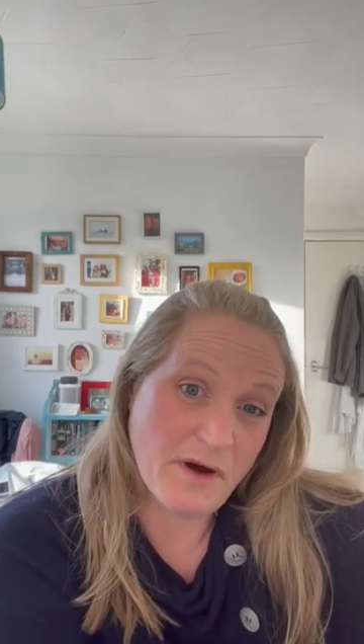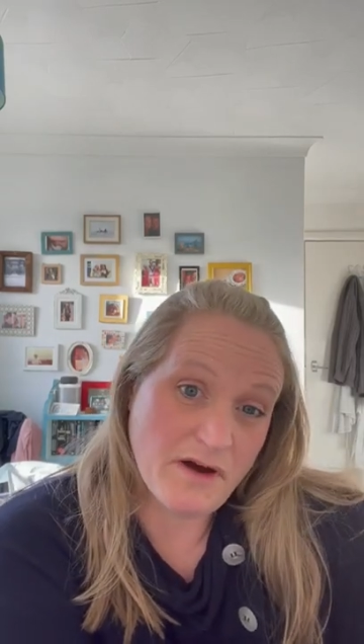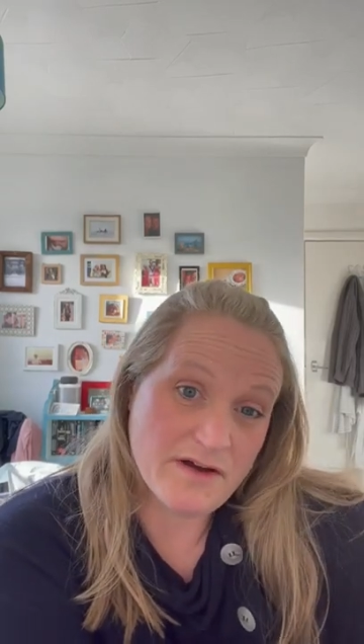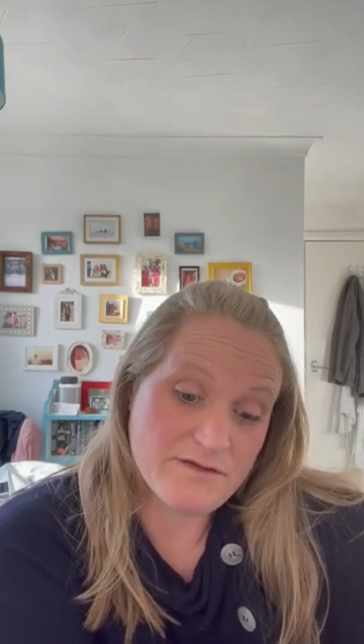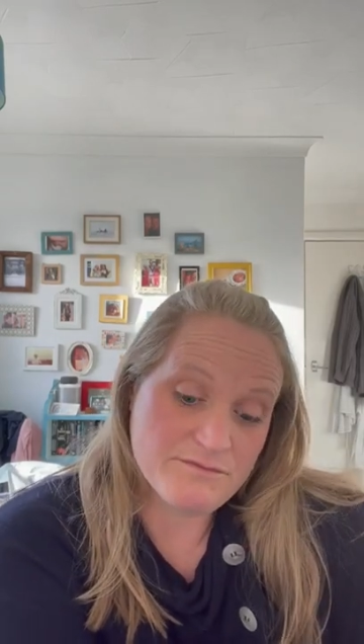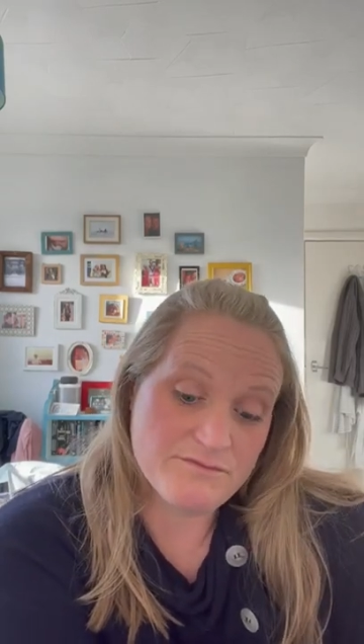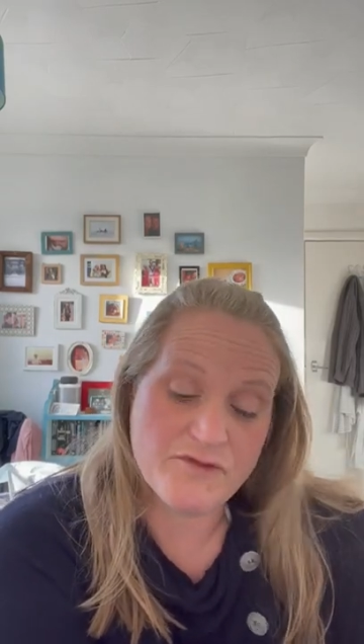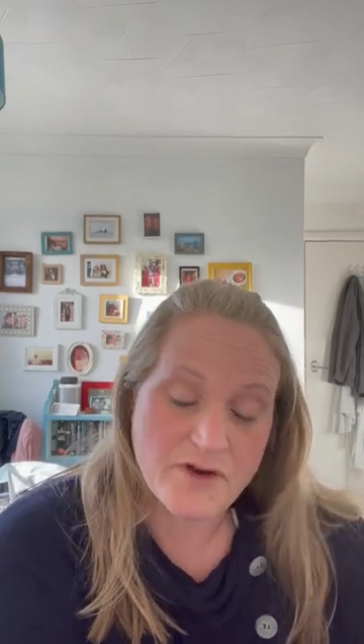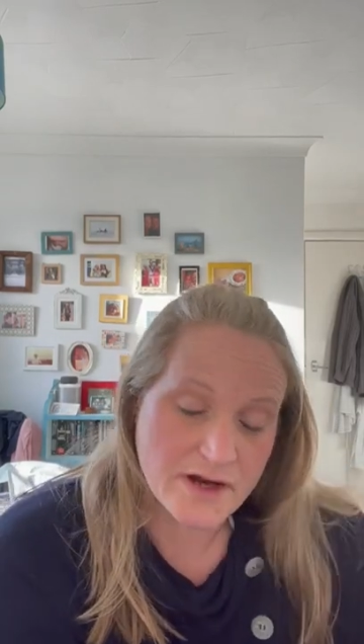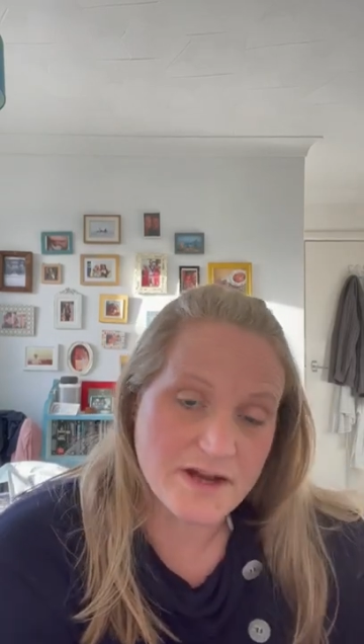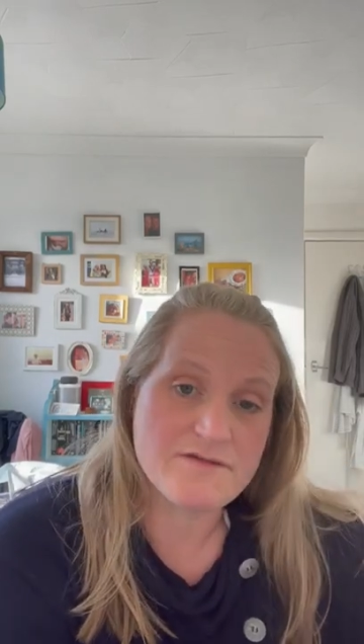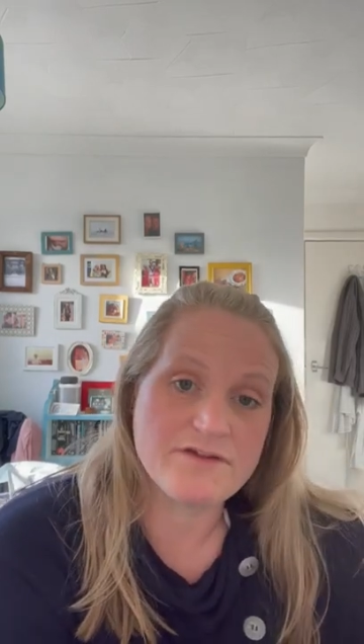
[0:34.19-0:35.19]
but I
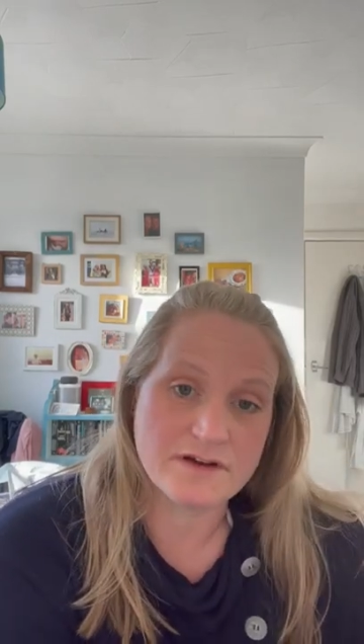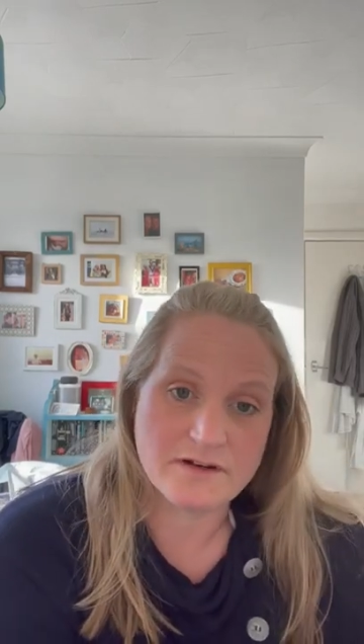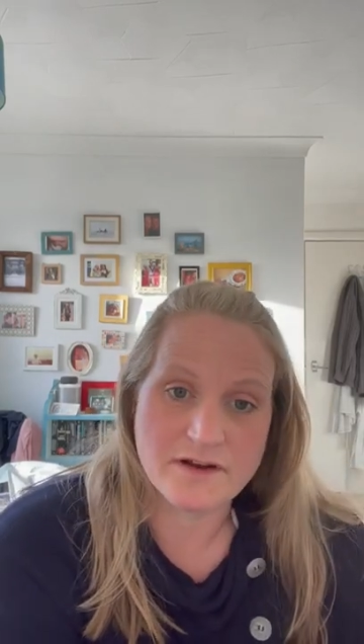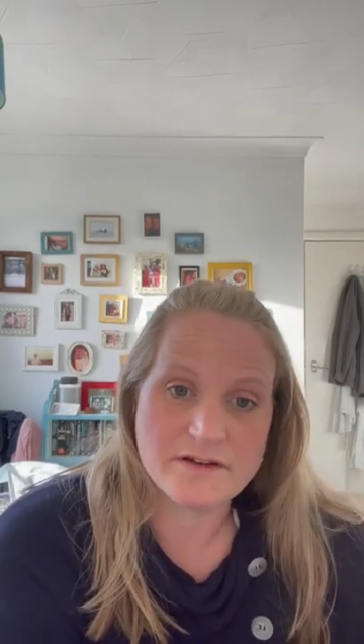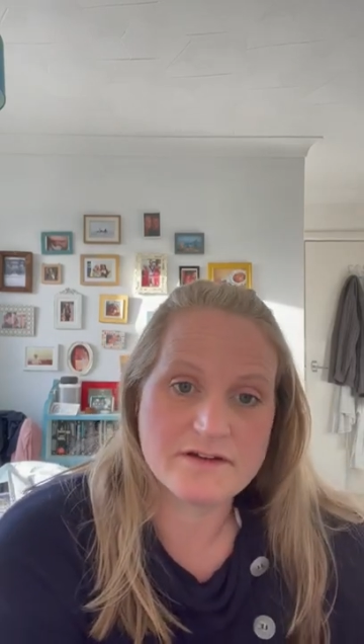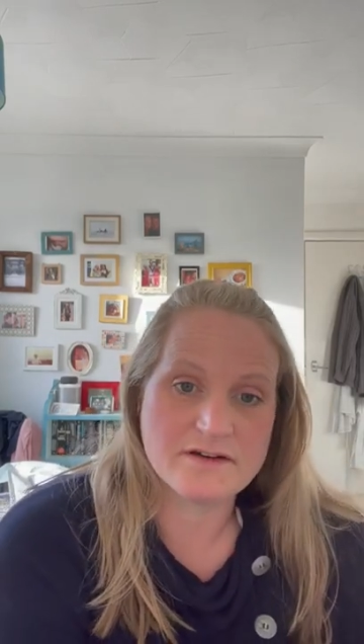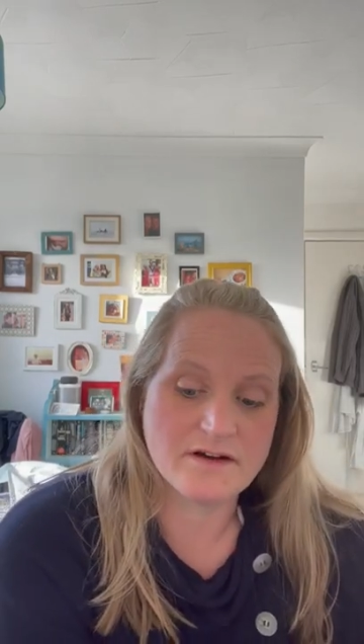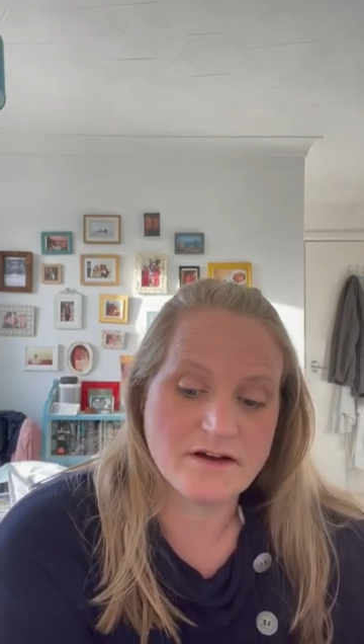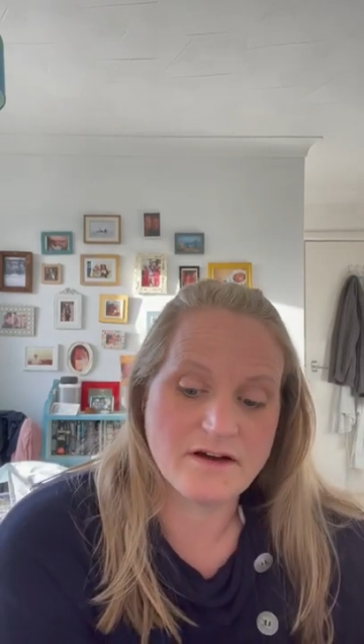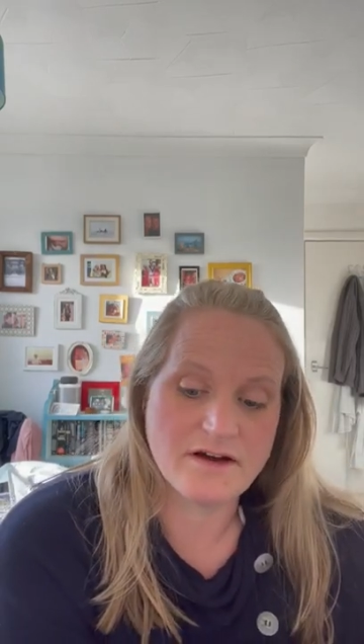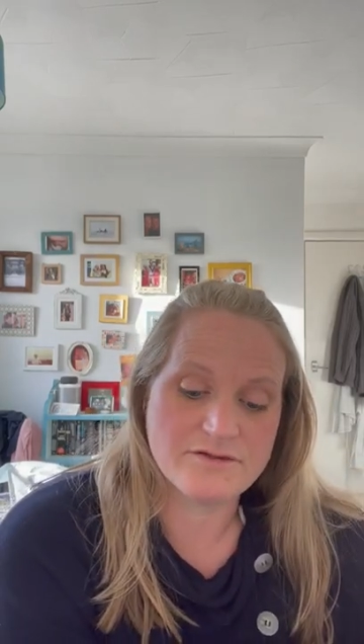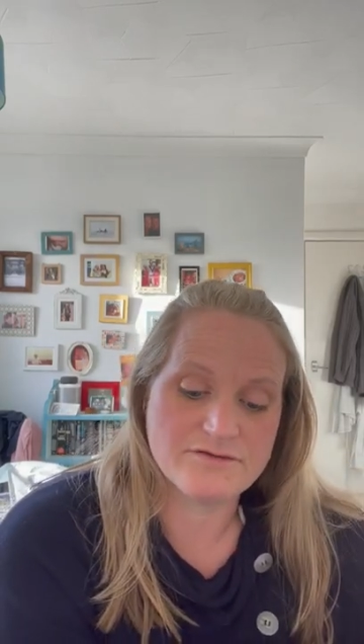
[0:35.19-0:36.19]
really feel like
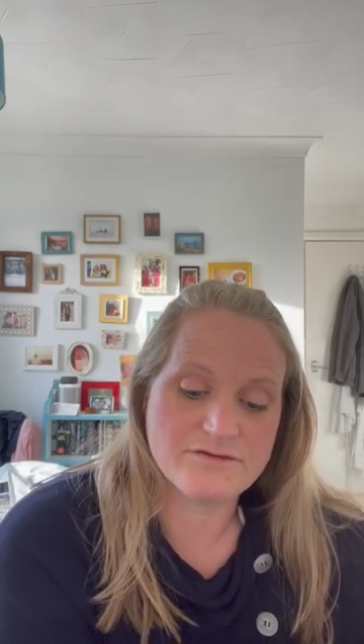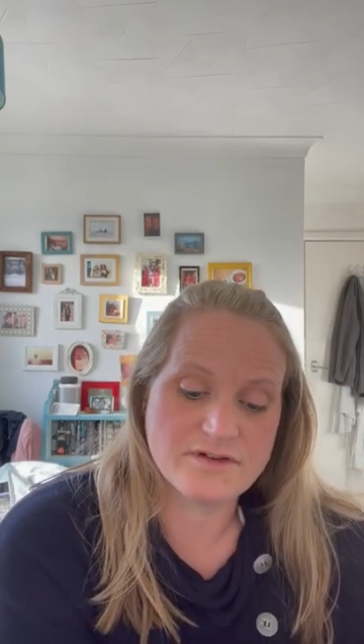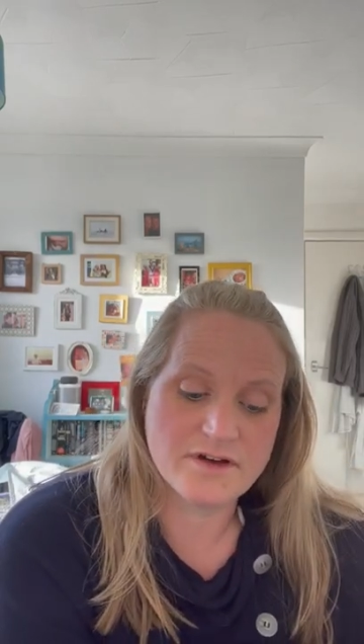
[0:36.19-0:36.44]
I'm